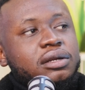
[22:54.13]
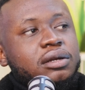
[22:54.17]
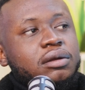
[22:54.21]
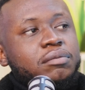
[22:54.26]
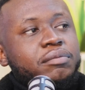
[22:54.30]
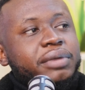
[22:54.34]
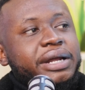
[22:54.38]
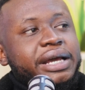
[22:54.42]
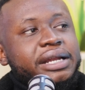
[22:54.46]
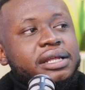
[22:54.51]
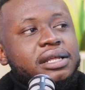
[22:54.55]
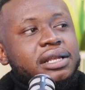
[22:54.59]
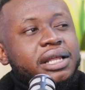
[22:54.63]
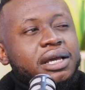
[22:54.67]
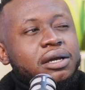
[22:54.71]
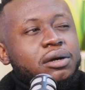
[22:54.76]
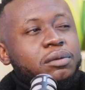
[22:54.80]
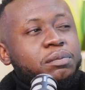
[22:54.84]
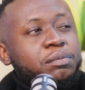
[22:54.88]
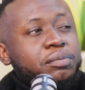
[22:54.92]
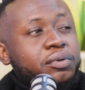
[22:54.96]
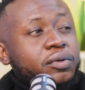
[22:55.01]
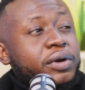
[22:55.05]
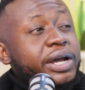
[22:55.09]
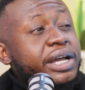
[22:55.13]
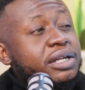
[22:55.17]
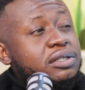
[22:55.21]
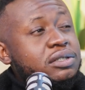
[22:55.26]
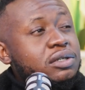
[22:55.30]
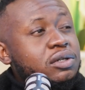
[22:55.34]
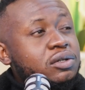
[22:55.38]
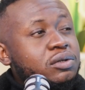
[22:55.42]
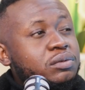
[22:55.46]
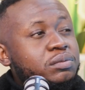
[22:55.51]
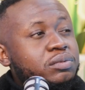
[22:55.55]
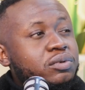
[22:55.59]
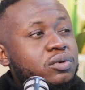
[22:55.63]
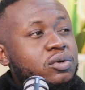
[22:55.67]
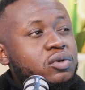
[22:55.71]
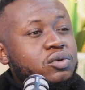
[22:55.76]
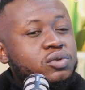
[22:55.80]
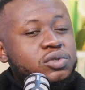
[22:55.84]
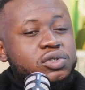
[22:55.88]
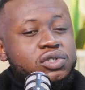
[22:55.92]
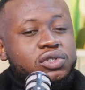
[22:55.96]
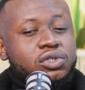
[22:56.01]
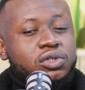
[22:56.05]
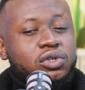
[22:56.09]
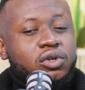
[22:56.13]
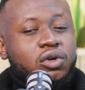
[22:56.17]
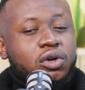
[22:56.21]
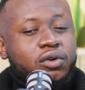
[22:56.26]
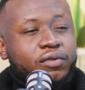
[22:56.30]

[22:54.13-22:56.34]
but I need like a practical approach